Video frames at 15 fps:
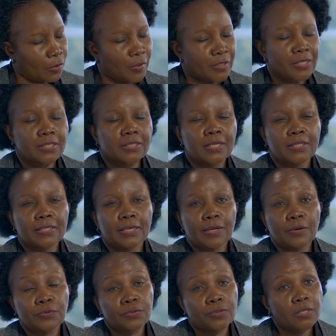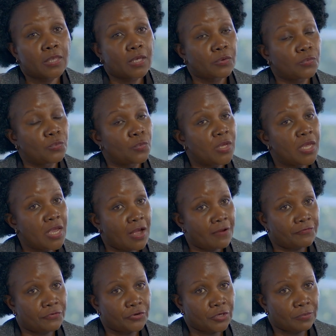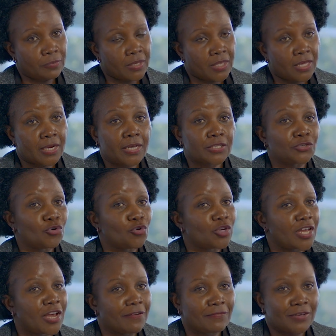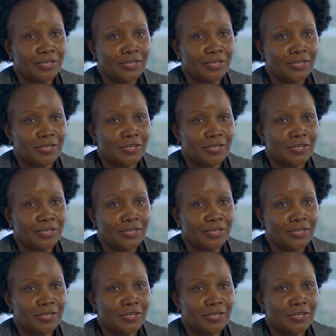Quite excited now to say that we have treatment that does not have